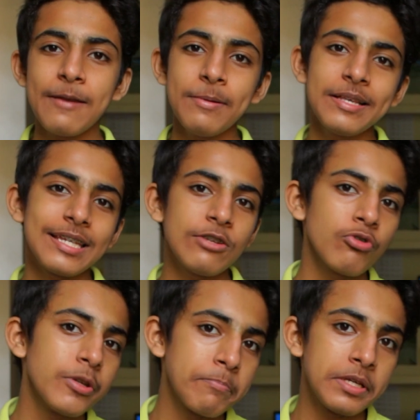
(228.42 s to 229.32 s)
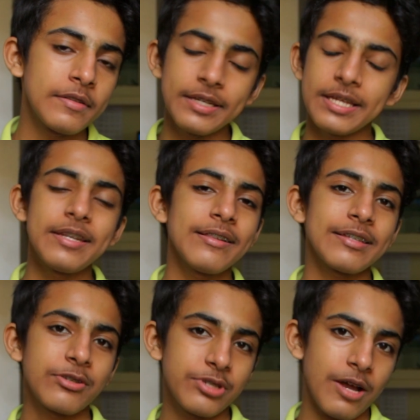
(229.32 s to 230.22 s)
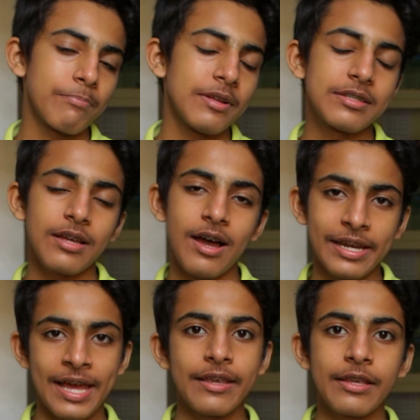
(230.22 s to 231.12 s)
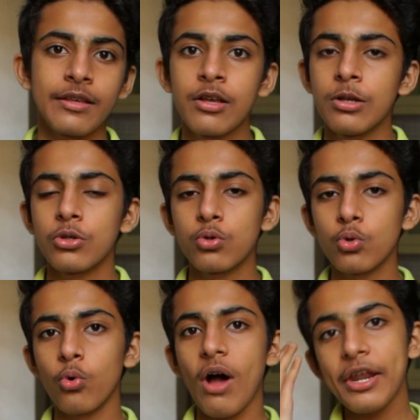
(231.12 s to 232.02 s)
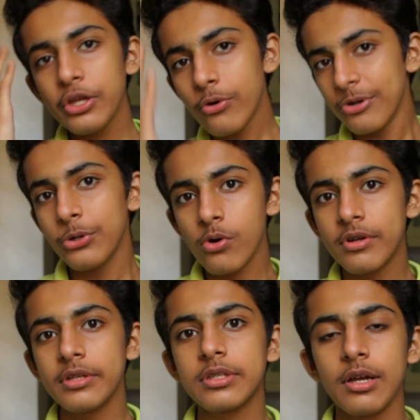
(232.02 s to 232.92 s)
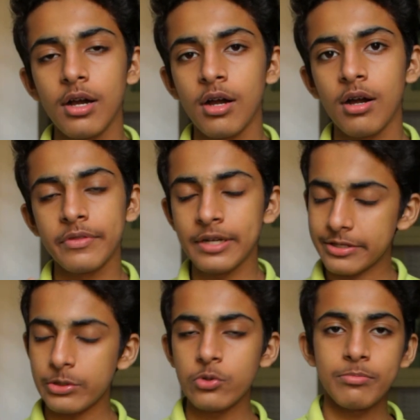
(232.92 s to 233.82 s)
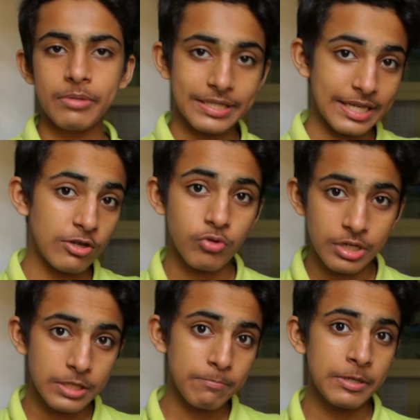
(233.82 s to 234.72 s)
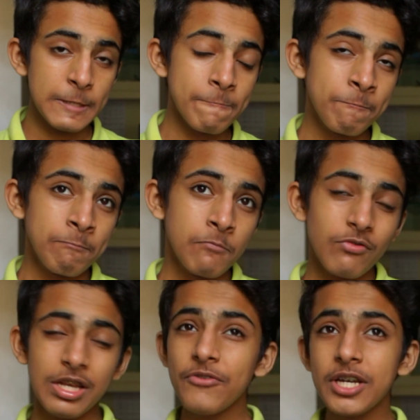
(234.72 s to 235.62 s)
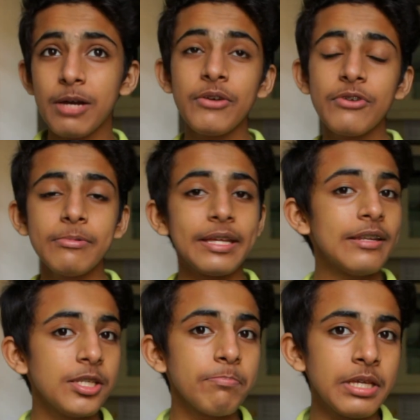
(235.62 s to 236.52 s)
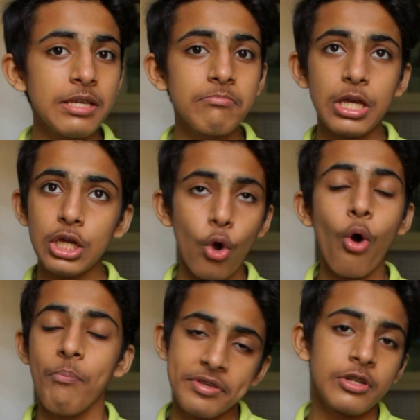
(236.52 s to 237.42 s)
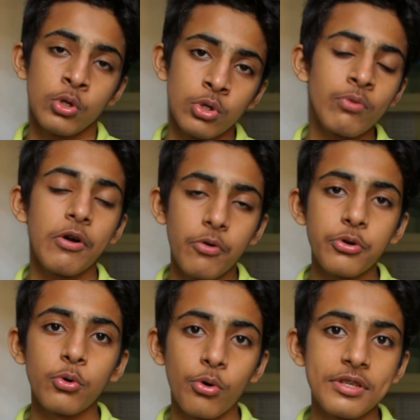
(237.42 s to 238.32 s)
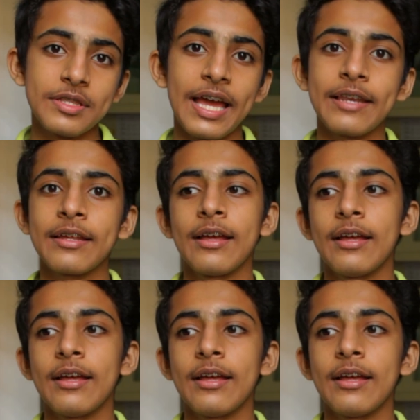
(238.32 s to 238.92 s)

And being 720p, the details and sharpness are lacking. So are you going to notice the resolution being 720p? Well, if you're coming from 1080p, obviously you are going to notice that.